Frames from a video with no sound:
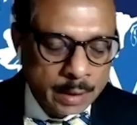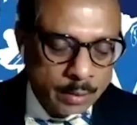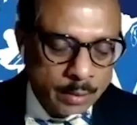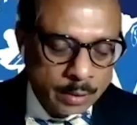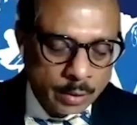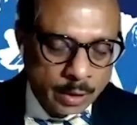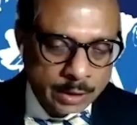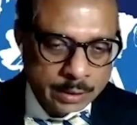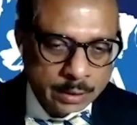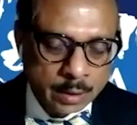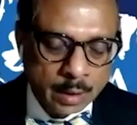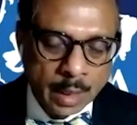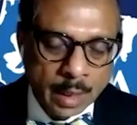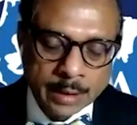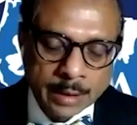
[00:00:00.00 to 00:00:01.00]
good question.
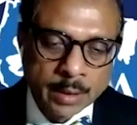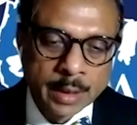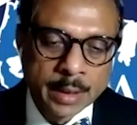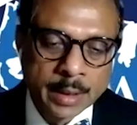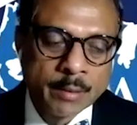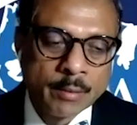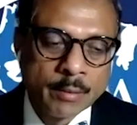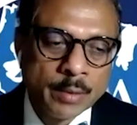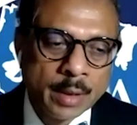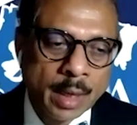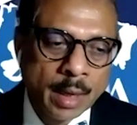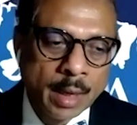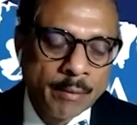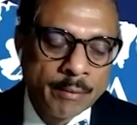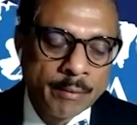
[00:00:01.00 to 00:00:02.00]
Actually, we
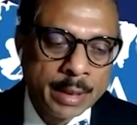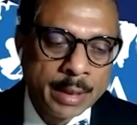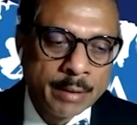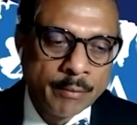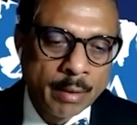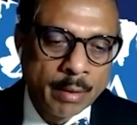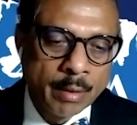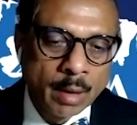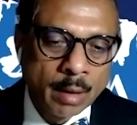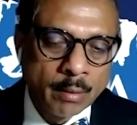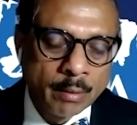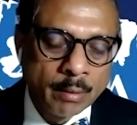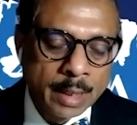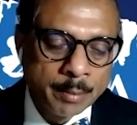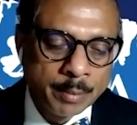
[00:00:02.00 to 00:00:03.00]
have a very
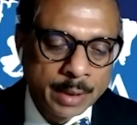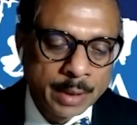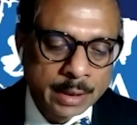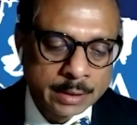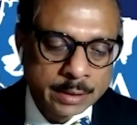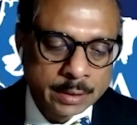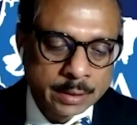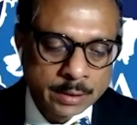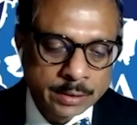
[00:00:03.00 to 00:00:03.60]
vibrant